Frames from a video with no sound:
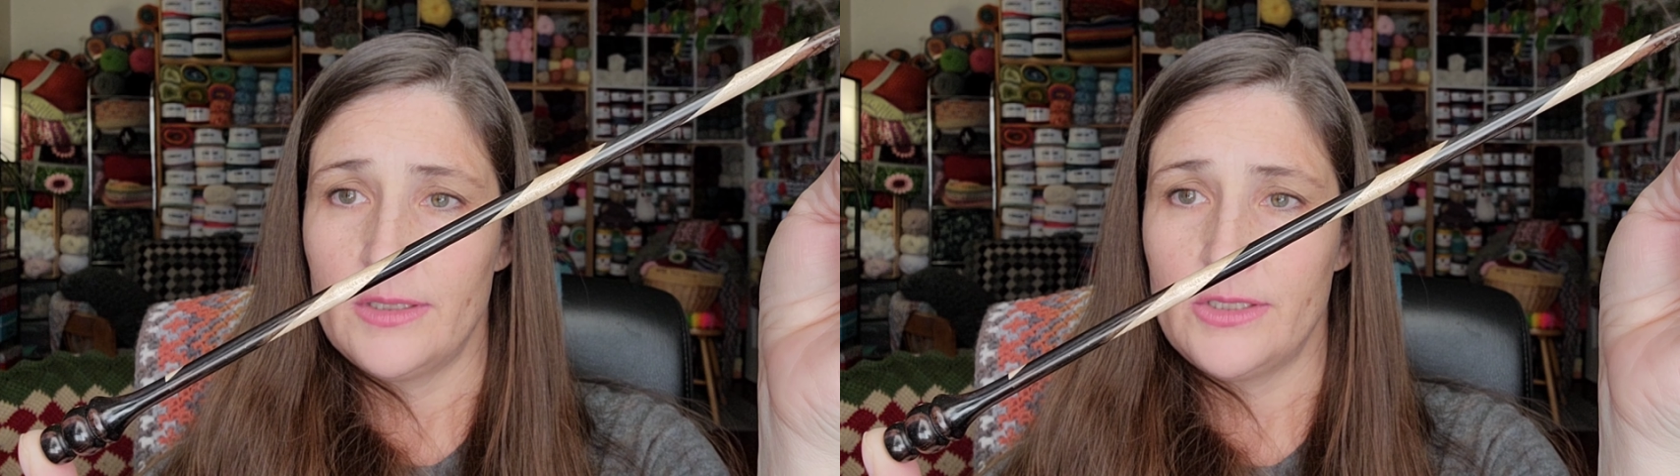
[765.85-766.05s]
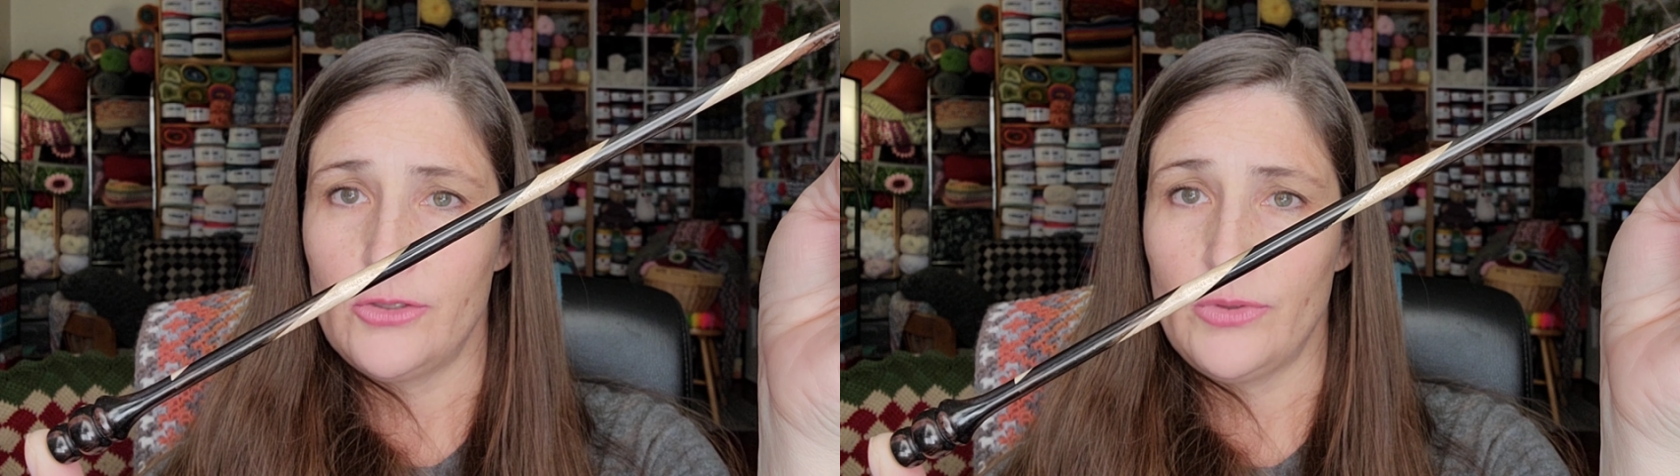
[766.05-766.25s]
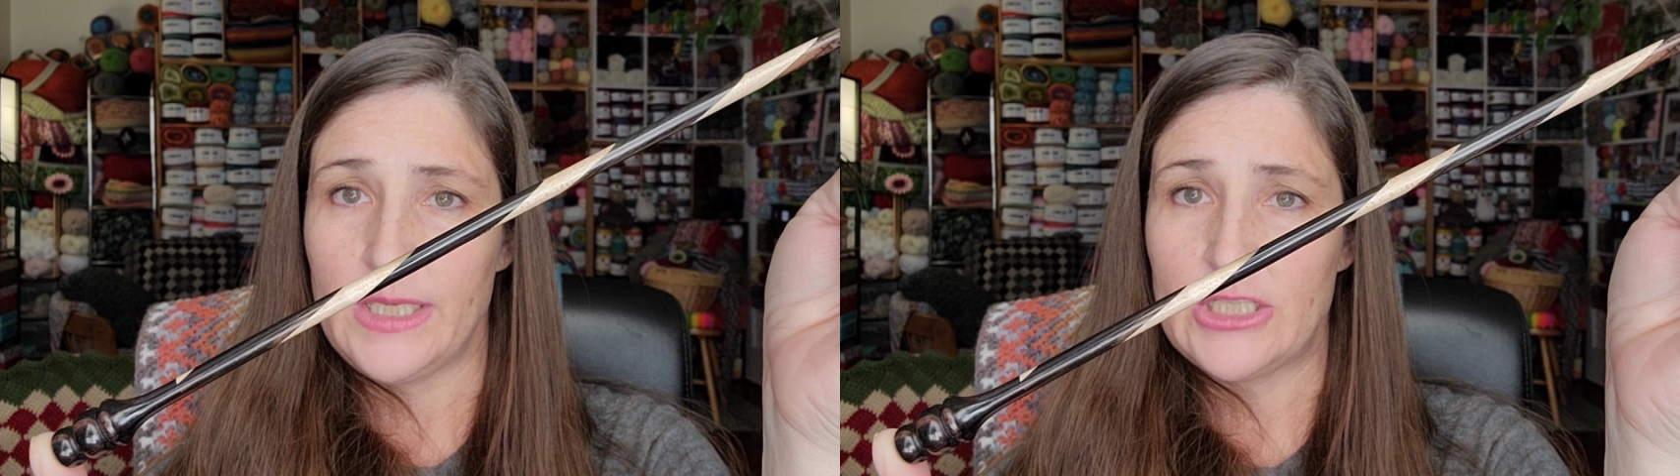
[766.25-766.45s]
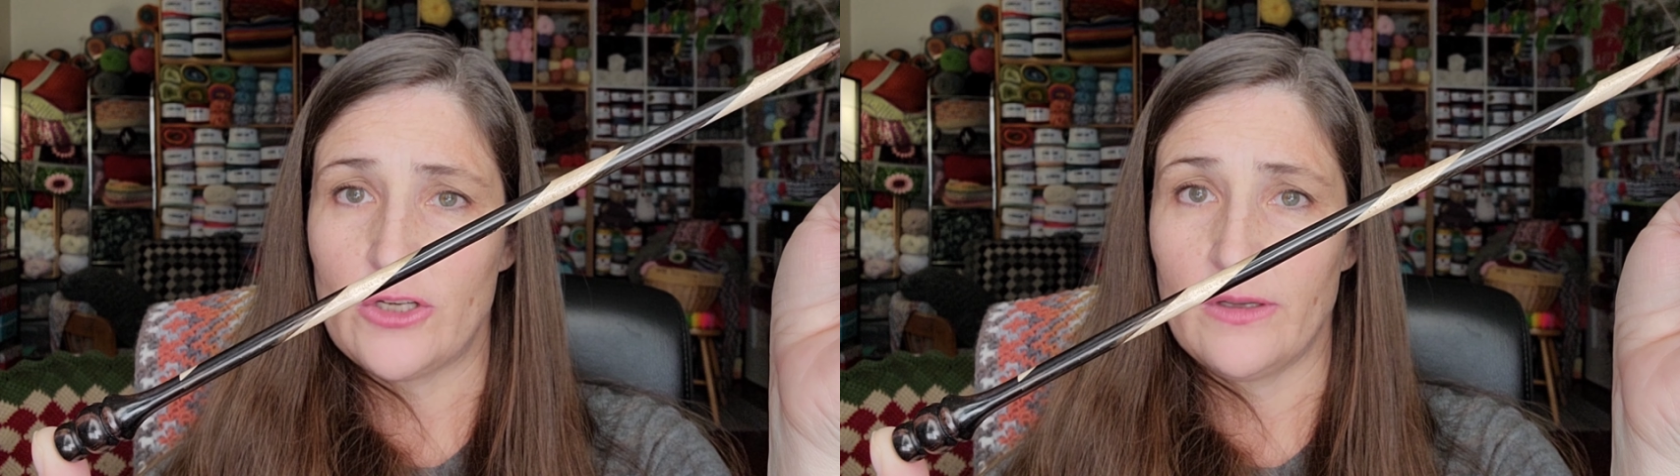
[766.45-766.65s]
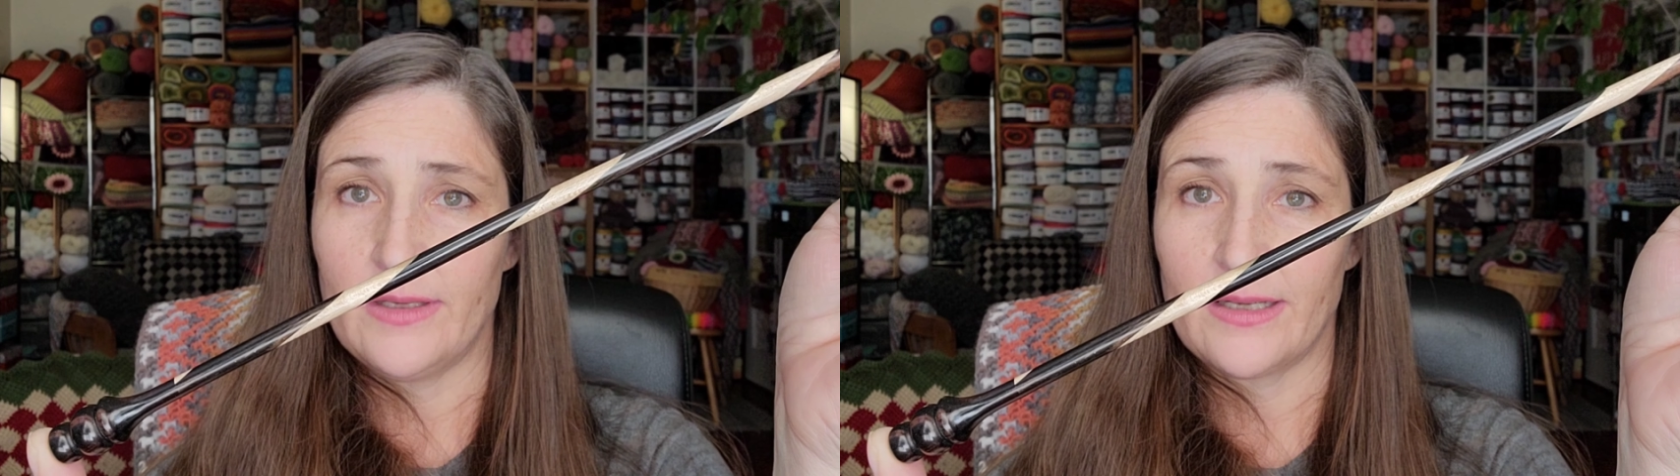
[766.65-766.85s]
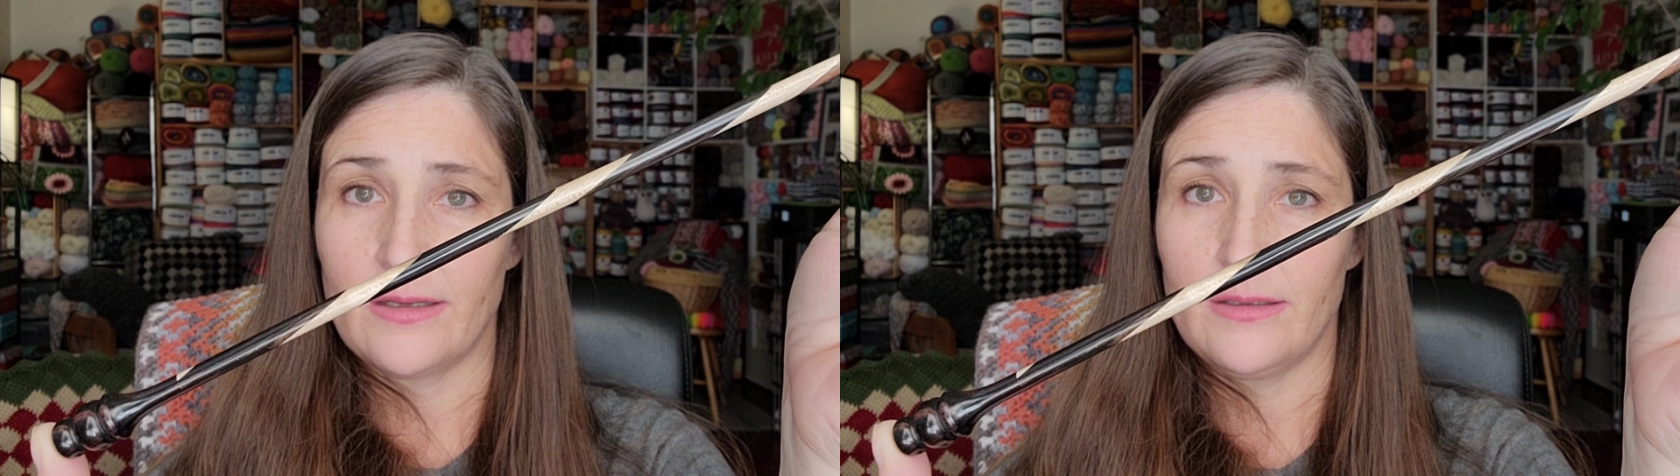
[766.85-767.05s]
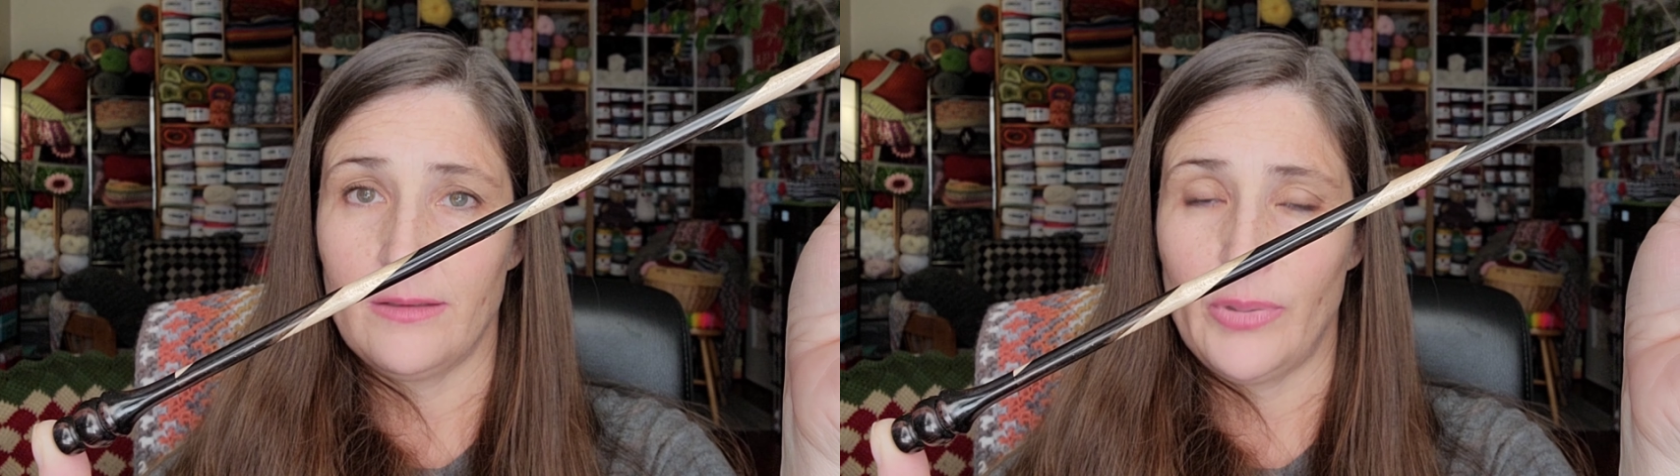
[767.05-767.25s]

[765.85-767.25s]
Tunisian hook,